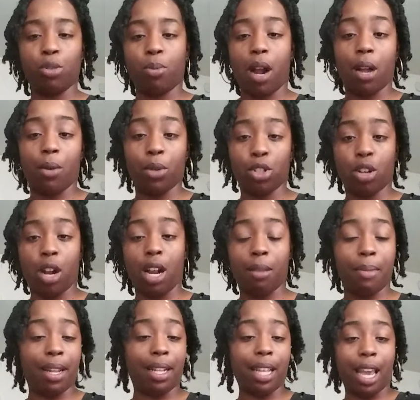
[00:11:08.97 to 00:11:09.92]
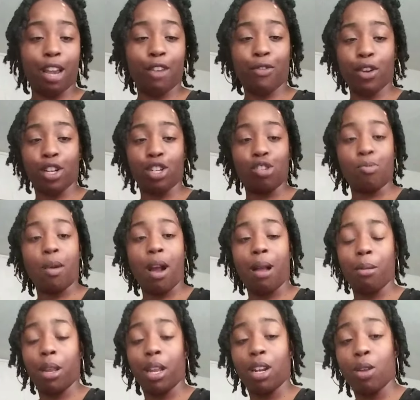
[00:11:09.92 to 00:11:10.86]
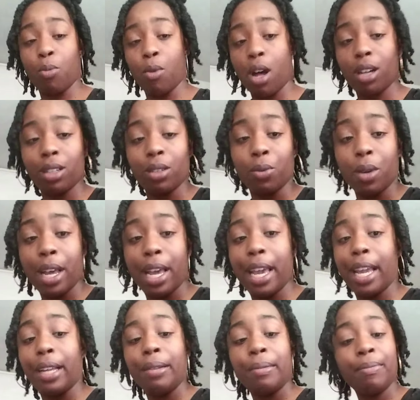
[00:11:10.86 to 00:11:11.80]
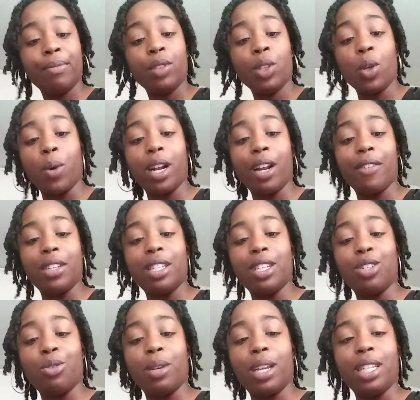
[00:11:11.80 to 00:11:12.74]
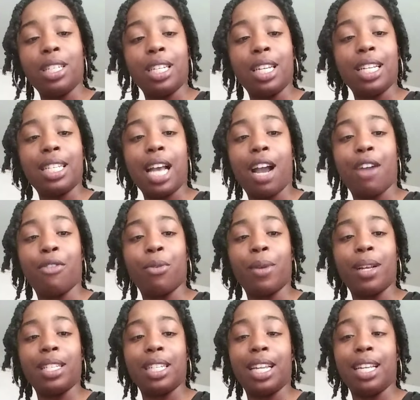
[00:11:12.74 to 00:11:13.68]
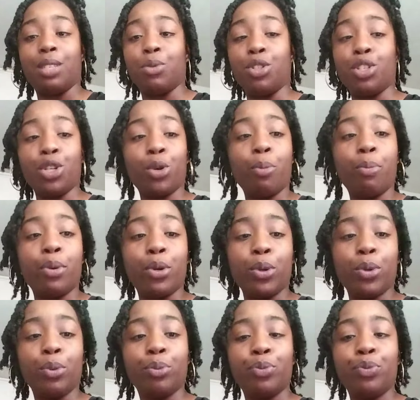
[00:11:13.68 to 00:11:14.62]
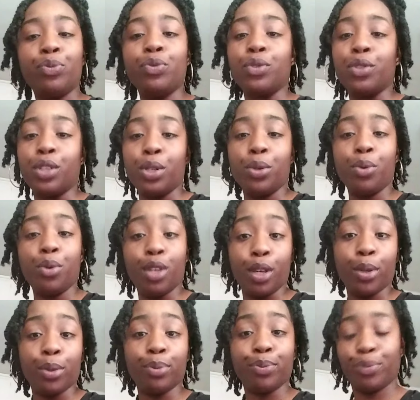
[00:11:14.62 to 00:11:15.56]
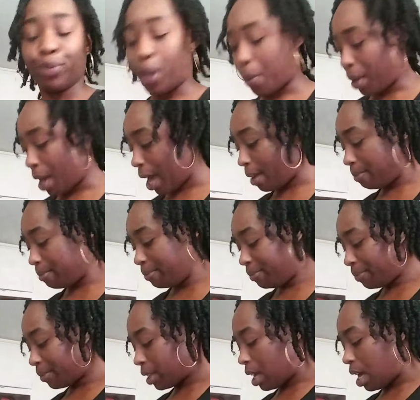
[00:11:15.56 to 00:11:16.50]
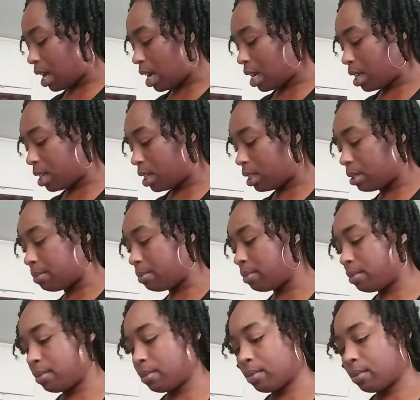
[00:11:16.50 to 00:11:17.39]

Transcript: you probably was trying to make the effort. You probably end up walking away. Whatever situation is, however resonates with you, boo, do you. Okay? Um,